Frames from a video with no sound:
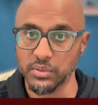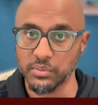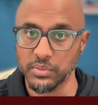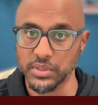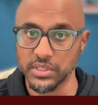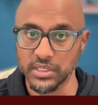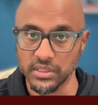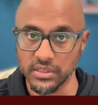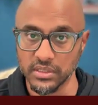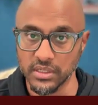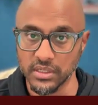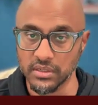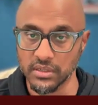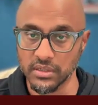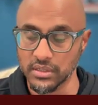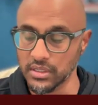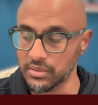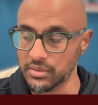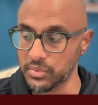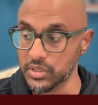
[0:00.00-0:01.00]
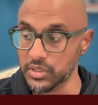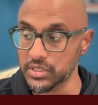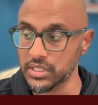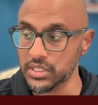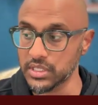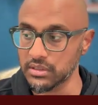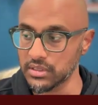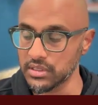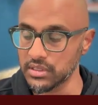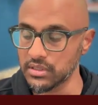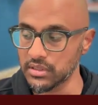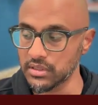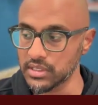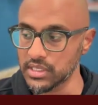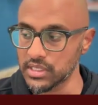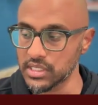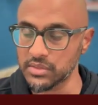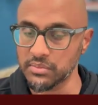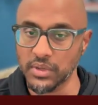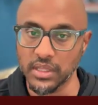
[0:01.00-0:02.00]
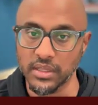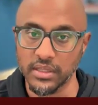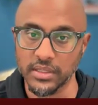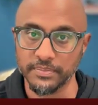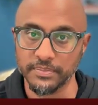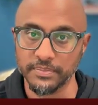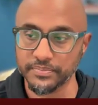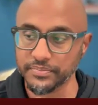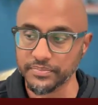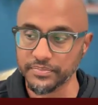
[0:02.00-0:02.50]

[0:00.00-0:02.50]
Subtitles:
but particularly during this month.